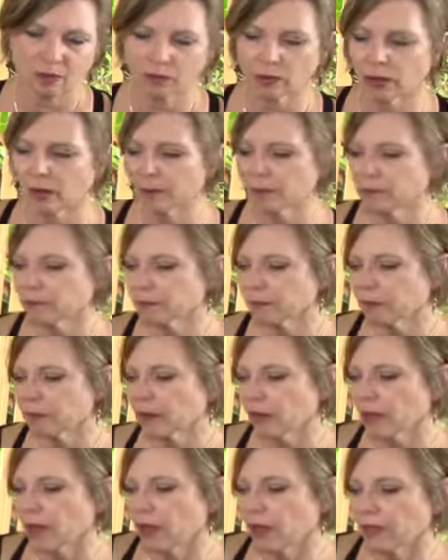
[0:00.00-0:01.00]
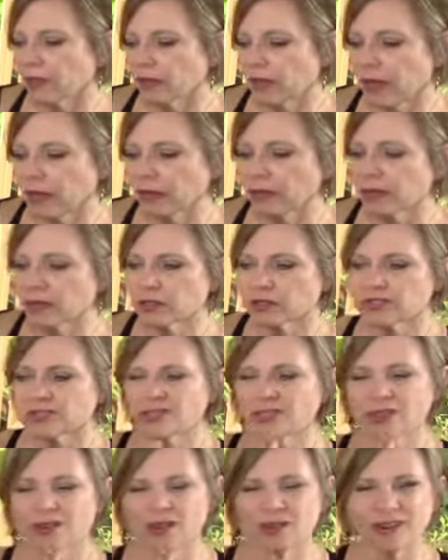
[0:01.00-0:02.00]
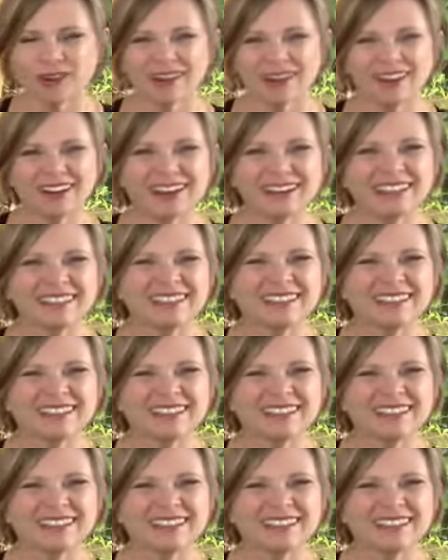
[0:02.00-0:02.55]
Okay, that is your